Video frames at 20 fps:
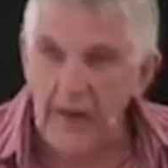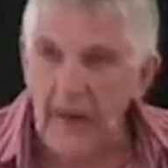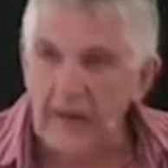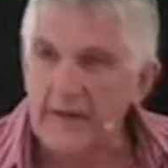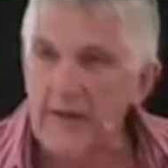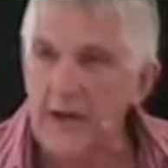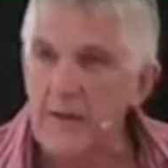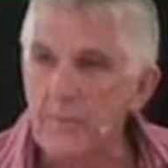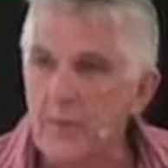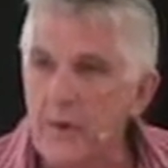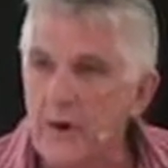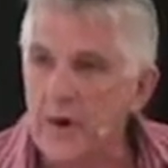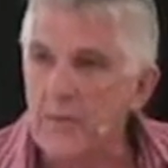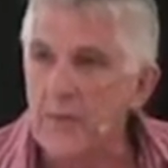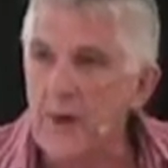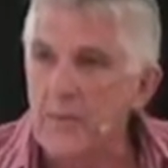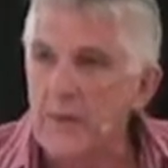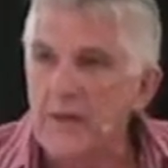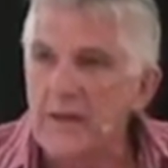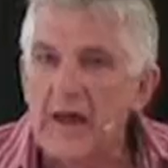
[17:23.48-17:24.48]
and they bring
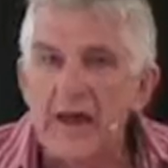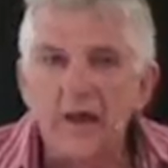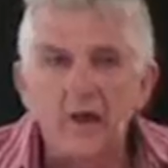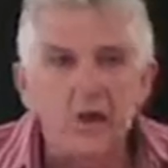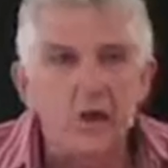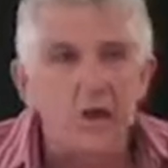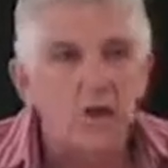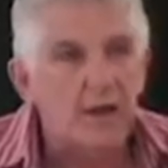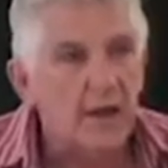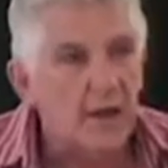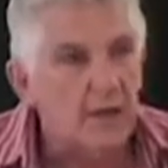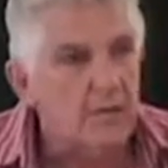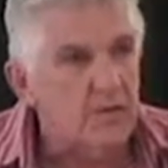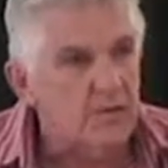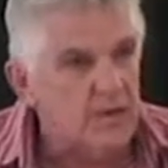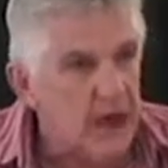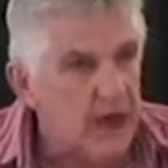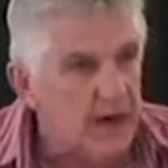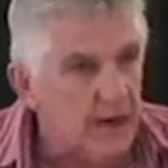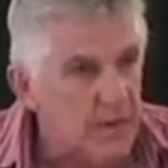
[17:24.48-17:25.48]
them up and they
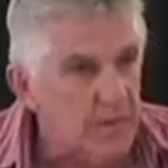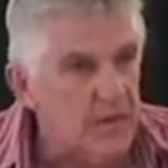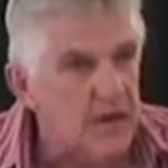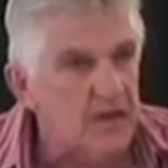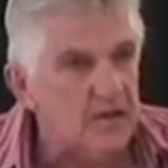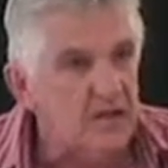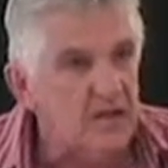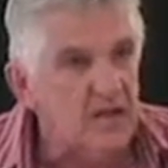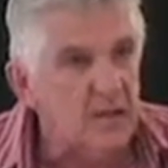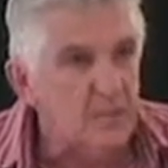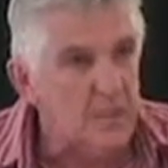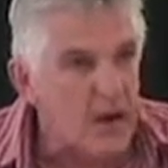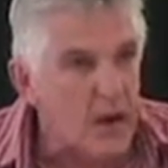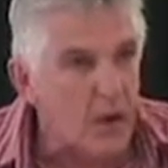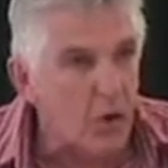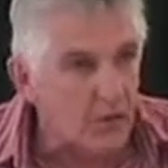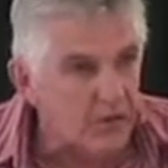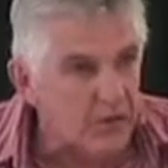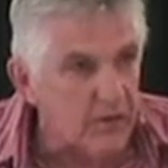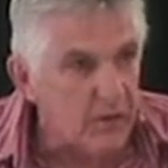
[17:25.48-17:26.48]
tuck them into the
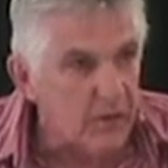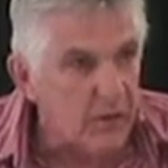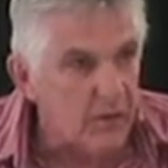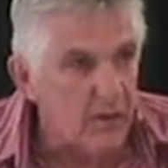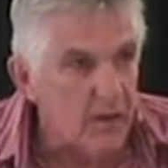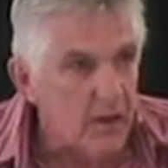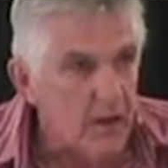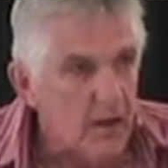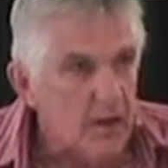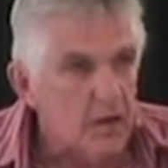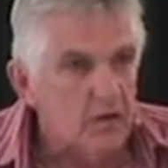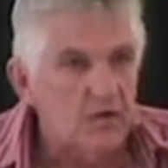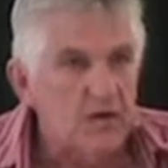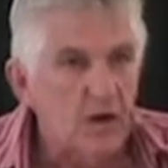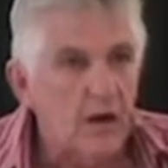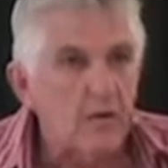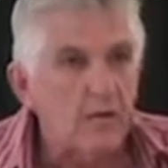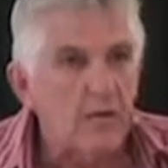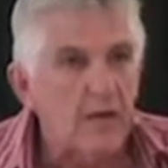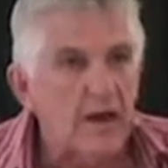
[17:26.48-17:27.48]
belt
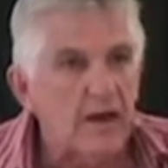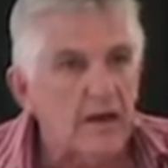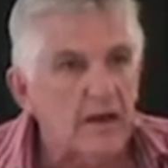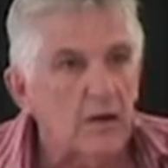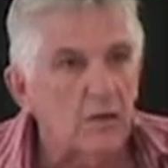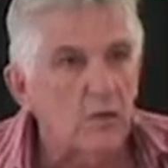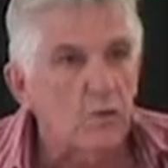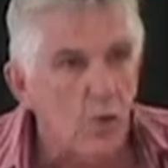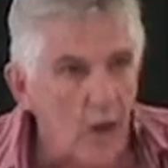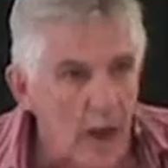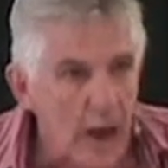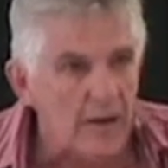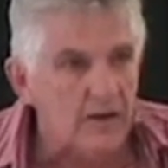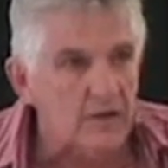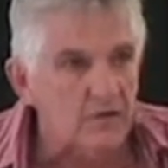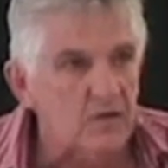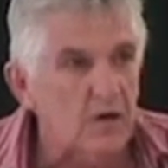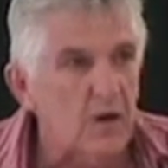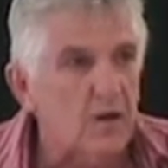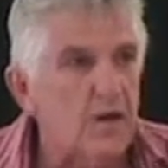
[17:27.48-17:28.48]
so they can
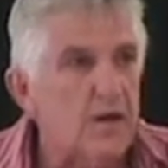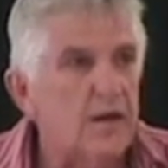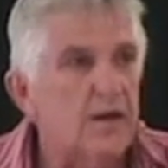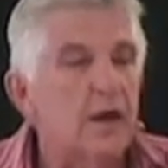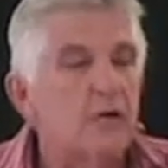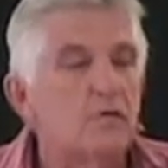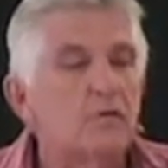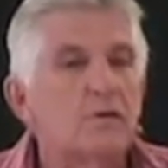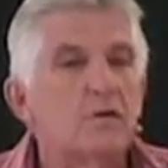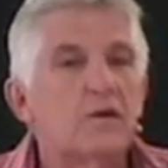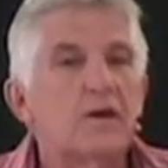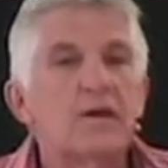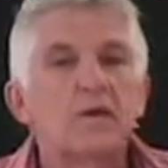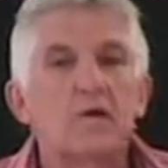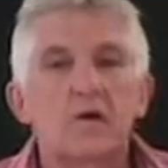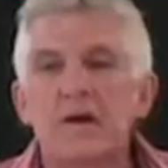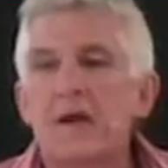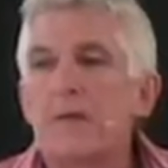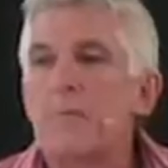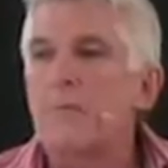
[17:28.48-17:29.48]
run, so they're
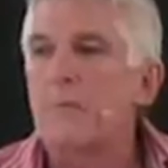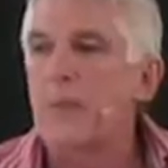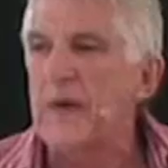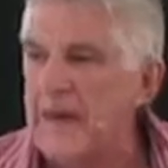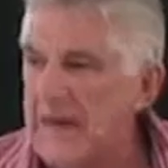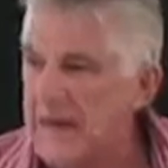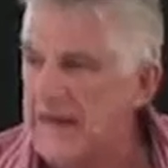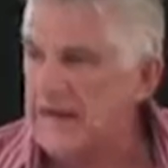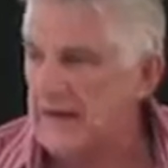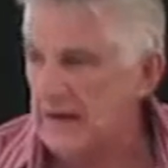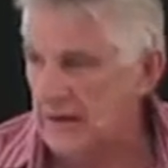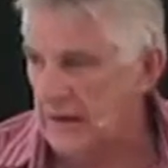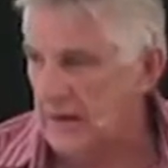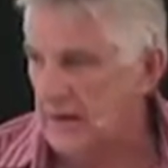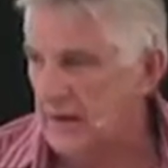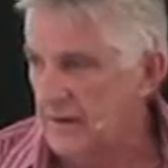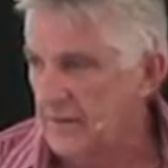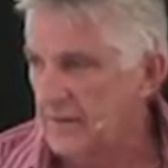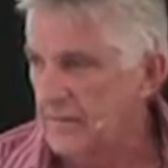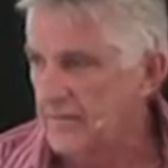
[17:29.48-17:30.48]
not
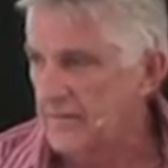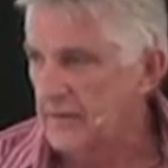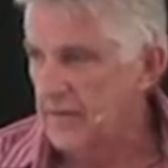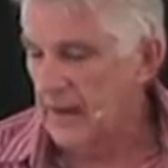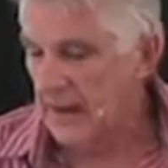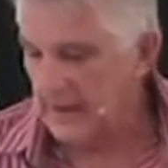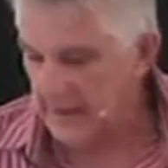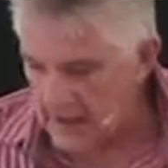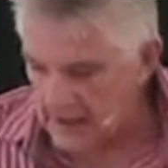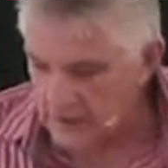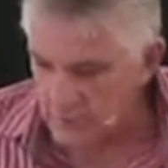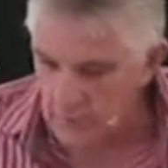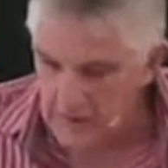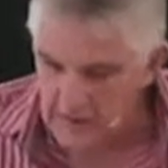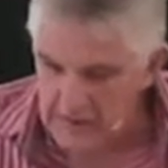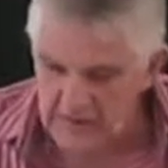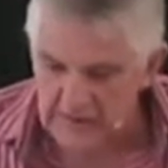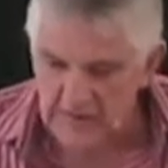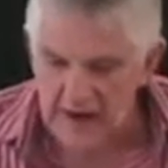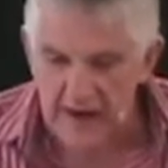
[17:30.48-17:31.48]
impeded. And that's
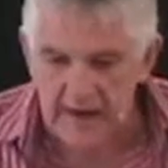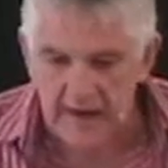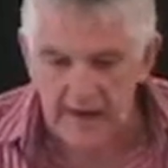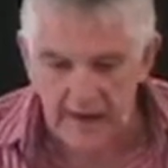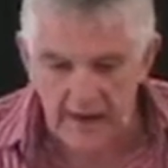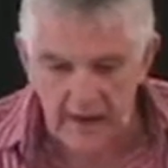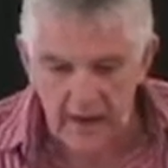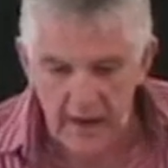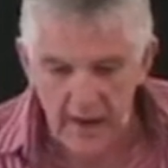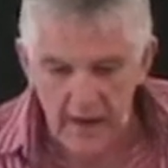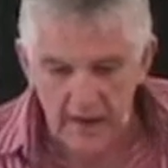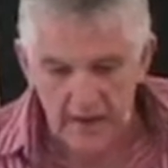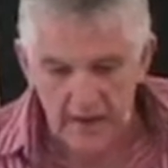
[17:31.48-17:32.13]
what he's saying here.